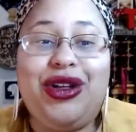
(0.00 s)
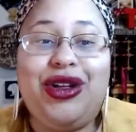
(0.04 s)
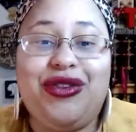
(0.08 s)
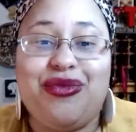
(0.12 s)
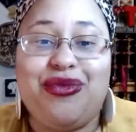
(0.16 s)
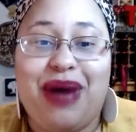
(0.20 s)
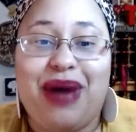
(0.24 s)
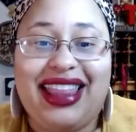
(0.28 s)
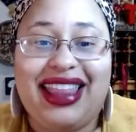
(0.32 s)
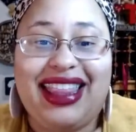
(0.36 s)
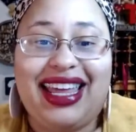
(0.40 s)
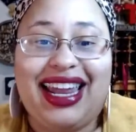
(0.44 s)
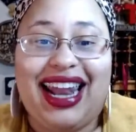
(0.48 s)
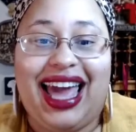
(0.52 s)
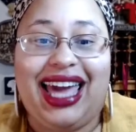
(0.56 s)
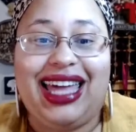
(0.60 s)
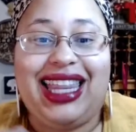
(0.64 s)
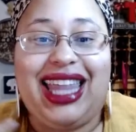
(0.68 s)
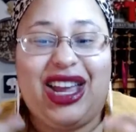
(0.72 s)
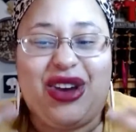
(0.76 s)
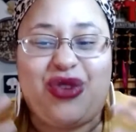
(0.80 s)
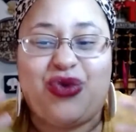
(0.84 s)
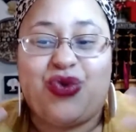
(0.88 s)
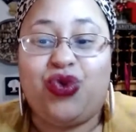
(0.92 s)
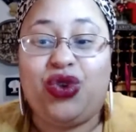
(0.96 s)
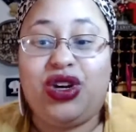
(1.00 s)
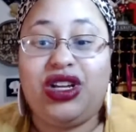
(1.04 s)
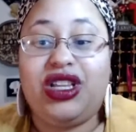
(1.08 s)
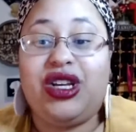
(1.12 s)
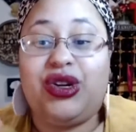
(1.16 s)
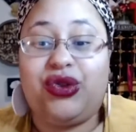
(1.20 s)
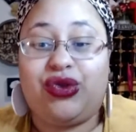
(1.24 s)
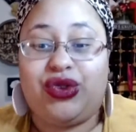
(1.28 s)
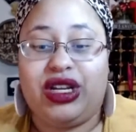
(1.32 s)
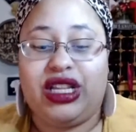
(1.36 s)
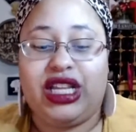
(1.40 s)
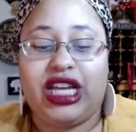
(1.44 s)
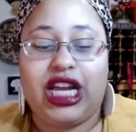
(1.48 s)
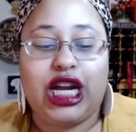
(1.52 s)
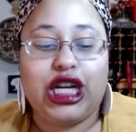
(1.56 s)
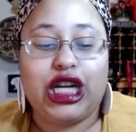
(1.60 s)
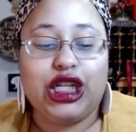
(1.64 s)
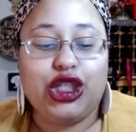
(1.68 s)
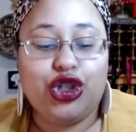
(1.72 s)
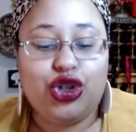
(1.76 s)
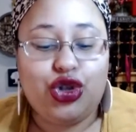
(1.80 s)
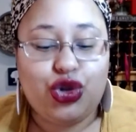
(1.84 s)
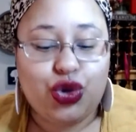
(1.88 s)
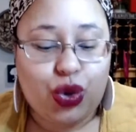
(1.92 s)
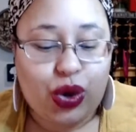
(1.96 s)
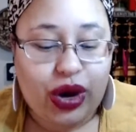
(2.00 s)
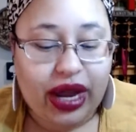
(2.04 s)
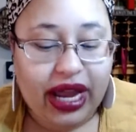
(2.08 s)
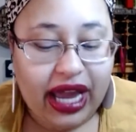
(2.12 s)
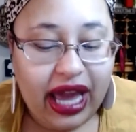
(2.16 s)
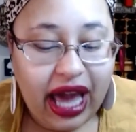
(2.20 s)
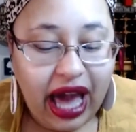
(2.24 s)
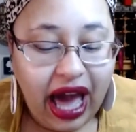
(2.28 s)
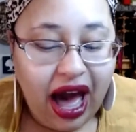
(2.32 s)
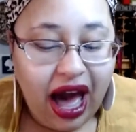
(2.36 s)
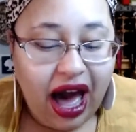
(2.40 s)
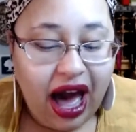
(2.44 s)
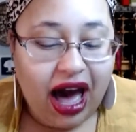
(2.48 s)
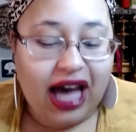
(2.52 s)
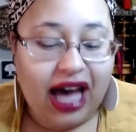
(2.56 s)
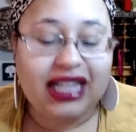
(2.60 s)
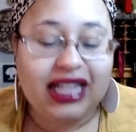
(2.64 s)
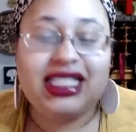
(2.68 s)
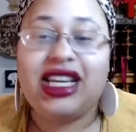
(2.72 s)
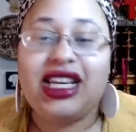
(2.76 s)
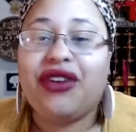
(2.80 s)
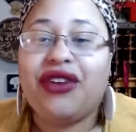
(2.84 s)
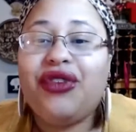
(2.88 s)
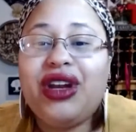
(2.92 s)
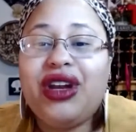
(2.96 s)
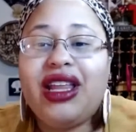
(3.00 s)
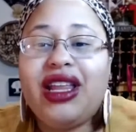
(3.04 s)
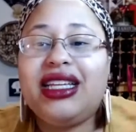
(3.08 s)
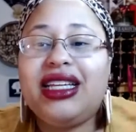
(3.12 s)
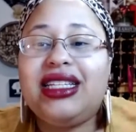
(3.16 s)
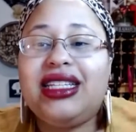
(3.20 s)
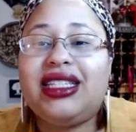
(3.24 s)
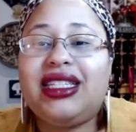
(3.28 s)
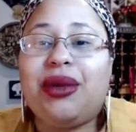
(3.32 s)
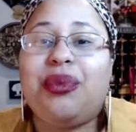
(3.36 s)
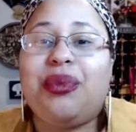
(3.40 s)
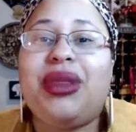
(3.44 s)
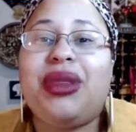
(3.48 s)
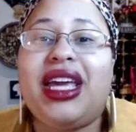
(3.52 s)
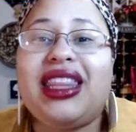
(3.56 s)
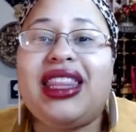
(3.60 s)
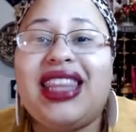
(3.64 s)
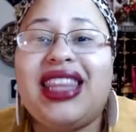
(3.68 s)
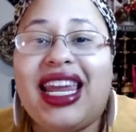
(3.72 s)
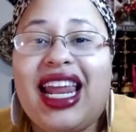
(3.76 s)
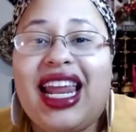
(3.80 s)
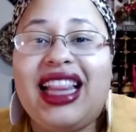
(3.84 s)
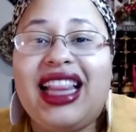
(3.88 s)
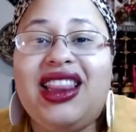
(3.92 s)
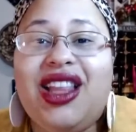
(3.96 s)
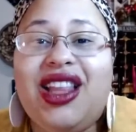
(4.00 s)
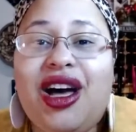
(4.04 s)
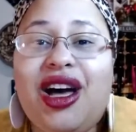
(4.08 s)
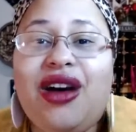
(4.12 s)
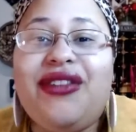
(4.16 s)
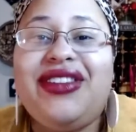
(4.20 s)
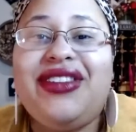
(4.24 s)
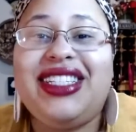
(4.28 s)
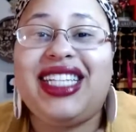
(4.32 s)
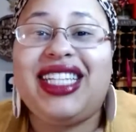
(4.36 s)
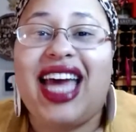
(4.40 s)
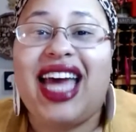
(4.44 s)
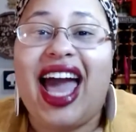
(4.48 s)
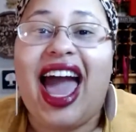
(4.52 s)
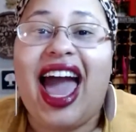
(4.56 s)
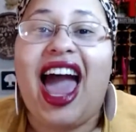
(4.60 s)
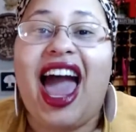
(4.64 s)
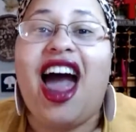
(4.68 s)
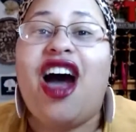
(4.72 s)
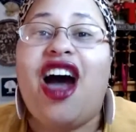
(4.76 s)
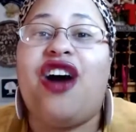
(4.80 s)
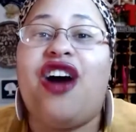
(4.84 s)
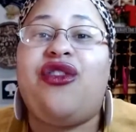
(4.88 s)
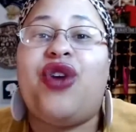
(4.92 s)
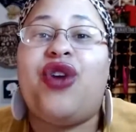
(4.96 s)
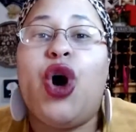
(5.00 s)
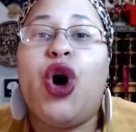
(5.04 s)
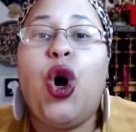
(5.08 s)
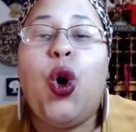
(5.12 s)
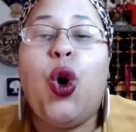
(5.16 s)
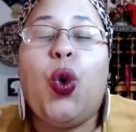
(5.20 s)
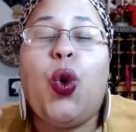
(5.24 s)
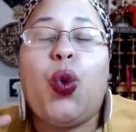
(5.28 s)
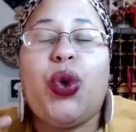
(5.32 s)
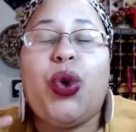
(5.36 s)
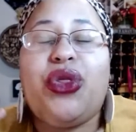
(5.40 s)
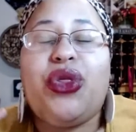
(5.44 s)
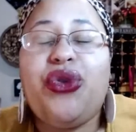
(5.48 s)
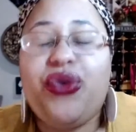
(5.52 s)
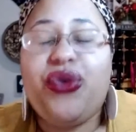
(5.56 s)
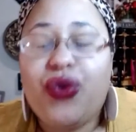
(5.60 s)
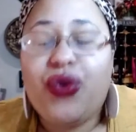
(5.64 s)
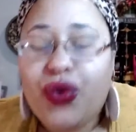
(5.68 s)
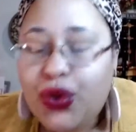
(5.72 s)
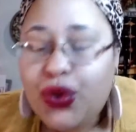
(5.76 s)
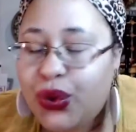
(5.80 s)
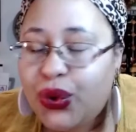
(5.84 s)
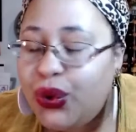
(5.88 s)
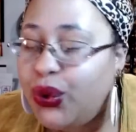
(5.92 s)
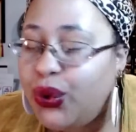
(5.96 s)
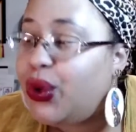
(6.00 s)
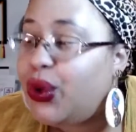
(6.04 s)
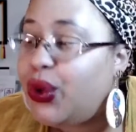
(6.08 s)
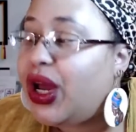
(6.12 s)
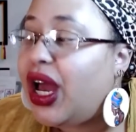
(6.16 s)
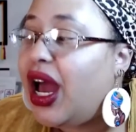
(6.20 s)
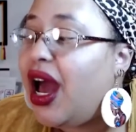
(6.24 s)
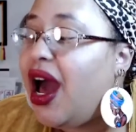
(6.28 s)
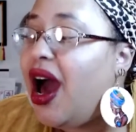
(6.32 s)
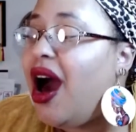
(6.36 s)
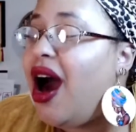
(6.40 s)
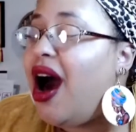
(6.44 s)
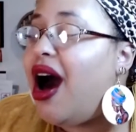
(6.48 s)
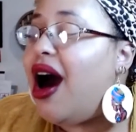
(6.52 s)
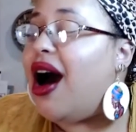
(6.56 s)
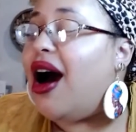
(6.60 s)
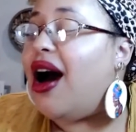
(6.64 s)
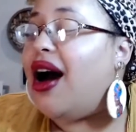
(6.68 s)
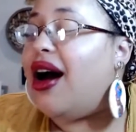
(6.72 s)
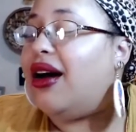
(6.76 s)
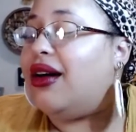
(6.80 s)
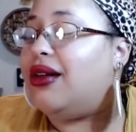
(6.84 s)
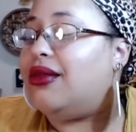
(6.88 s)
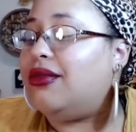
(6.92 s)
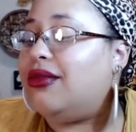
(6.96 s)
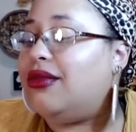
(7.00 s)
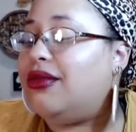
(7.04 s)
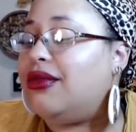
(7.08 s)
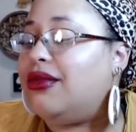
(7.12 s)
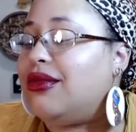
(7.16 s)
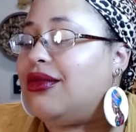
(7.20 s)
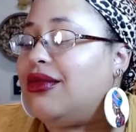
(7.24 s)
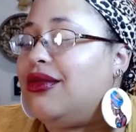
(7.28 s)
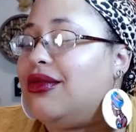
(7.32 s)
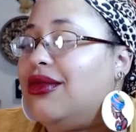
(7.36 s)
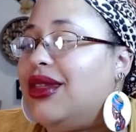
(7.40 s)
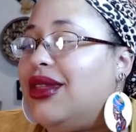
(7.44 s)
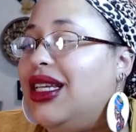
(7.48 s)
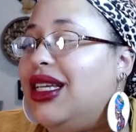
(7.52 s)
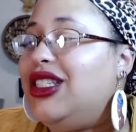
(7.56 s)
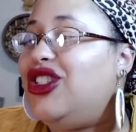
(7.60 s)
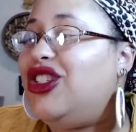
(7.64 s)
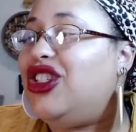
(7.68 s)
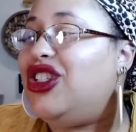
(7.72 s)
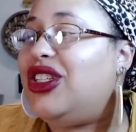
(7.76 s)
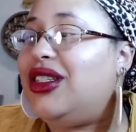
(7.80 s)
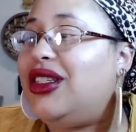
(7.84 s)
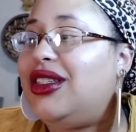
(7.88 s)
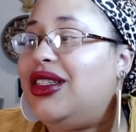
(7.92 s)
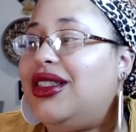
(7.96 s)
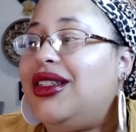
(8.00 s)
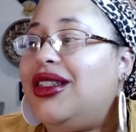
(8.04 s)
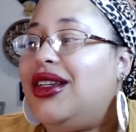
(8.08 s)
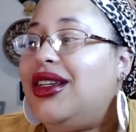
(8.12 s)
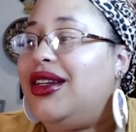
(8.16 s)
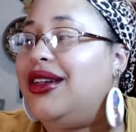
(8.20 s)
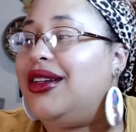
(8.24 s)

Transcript: of mine that I like really, really enjoy. Uh, definitely something that I love to have with food. Um, it's just